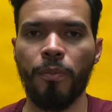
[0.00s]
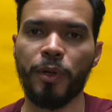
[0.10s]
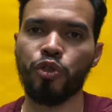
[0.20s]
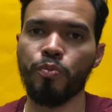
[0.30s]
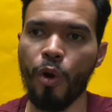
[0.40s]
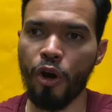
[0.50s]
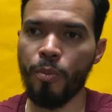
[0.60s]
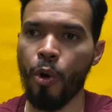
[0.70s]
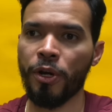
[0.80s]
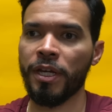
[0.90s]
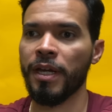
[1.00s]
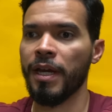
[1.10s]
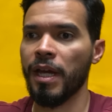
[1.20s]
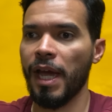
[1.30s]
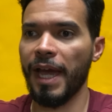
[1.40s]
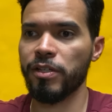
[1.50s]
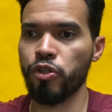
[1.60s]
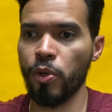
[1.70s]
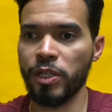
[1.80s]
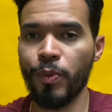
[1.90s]
But tomorrow morning, as
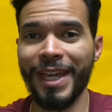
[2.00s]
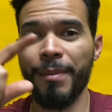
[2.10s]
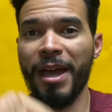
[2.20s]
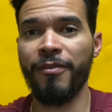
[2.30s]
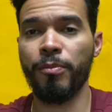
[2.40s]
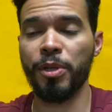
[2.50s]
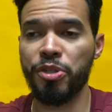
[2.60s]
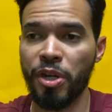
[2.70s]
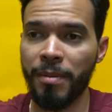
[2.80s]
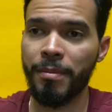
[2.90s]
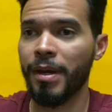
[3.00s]
soon as we get back from the gym,